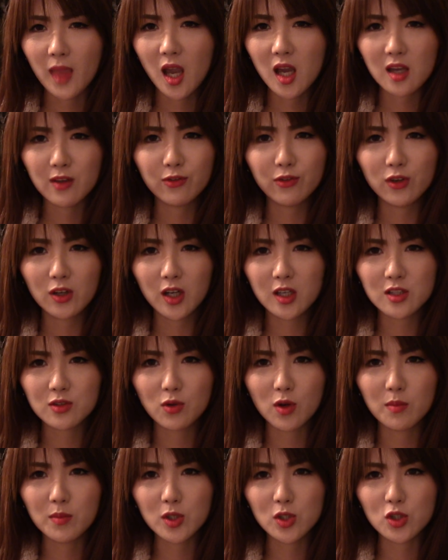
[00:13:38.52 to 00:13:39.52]
if you guys
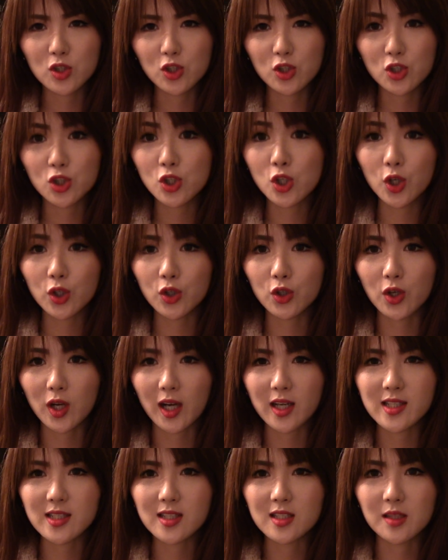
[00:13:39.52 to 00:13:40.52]
want me to show you
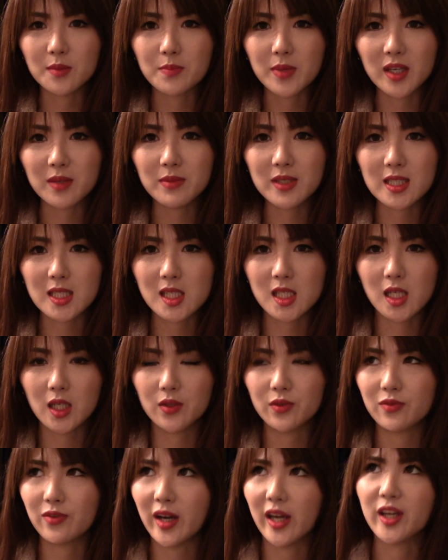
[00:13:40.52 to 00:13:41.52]
guys the baby
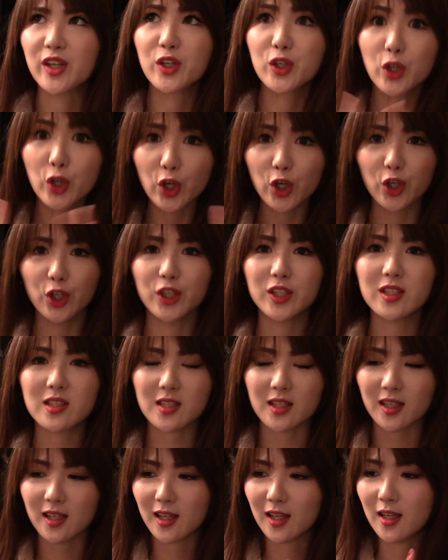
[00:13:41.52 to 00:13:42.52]
stuff, I could.
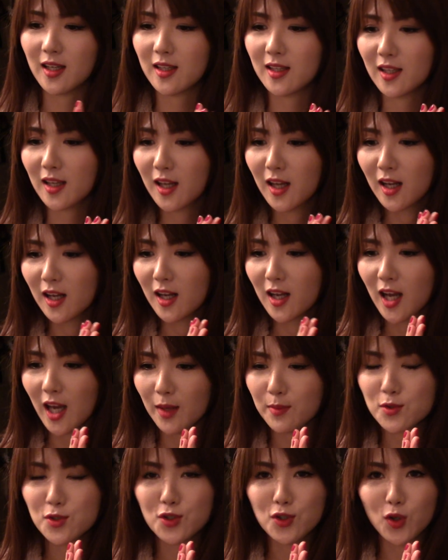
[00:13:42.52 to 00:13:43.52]
And
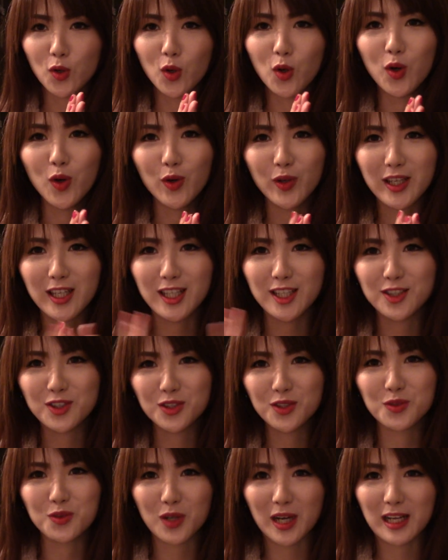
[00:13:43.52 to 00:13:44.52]
I'm so
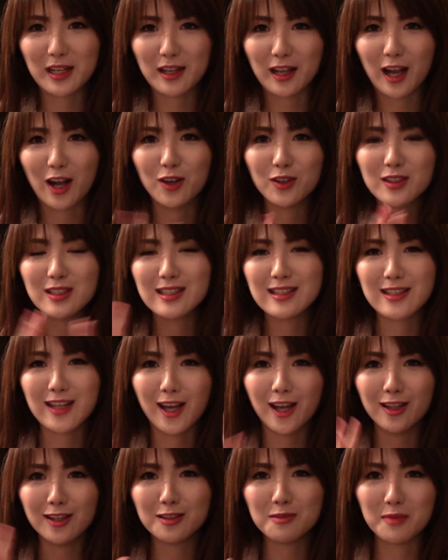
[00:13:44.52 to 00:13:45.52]
into right now
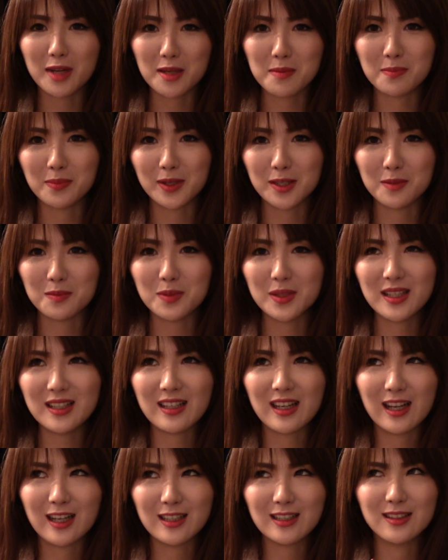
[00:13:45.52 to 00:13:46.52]
styling my
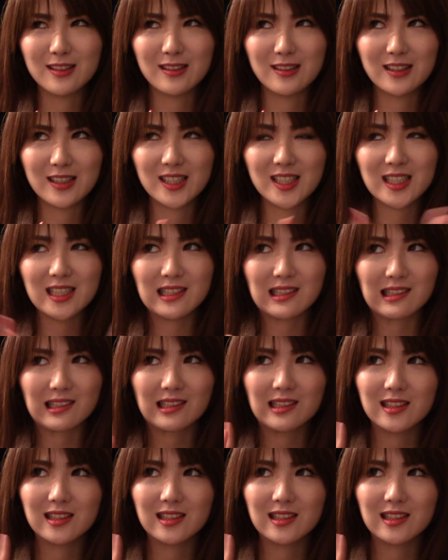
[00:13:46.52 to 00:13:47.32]
baby. I know I